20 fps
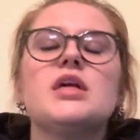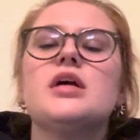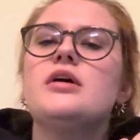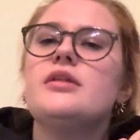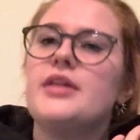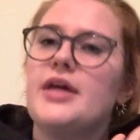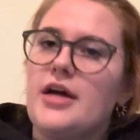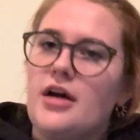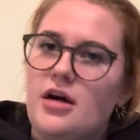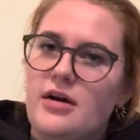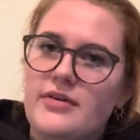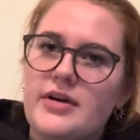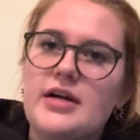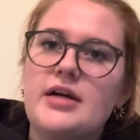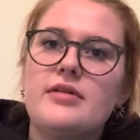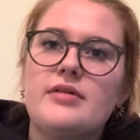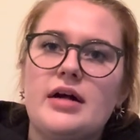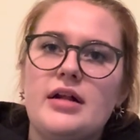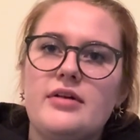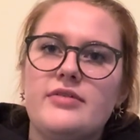they are very
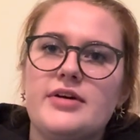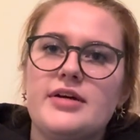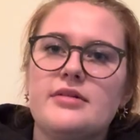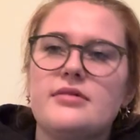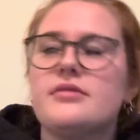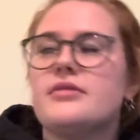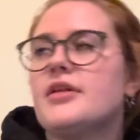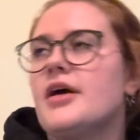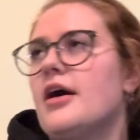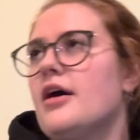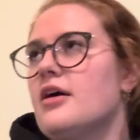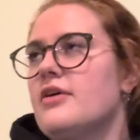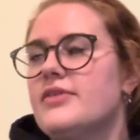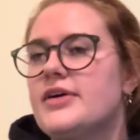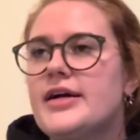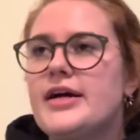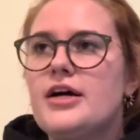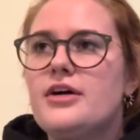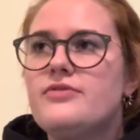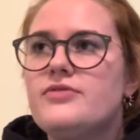relevant. They are
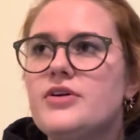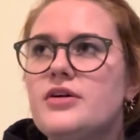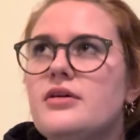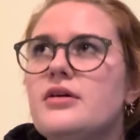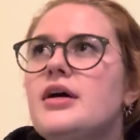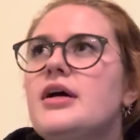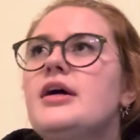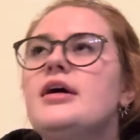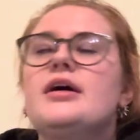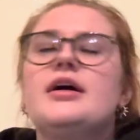very helpful.